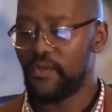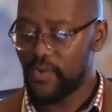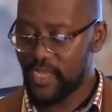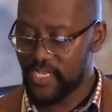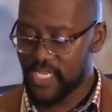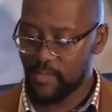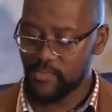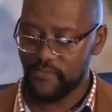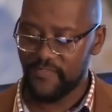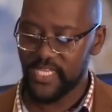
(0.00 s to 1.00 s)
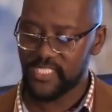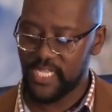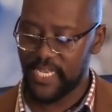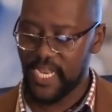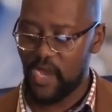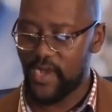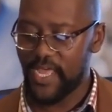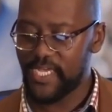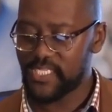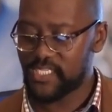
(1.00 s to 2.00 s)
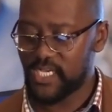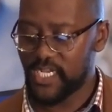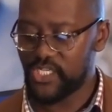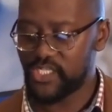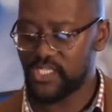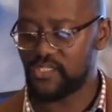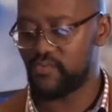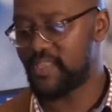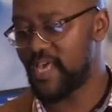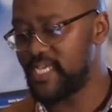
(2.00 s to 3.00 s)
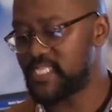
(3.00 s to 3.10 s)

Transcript: in terms of this, then our 8 iterations with 8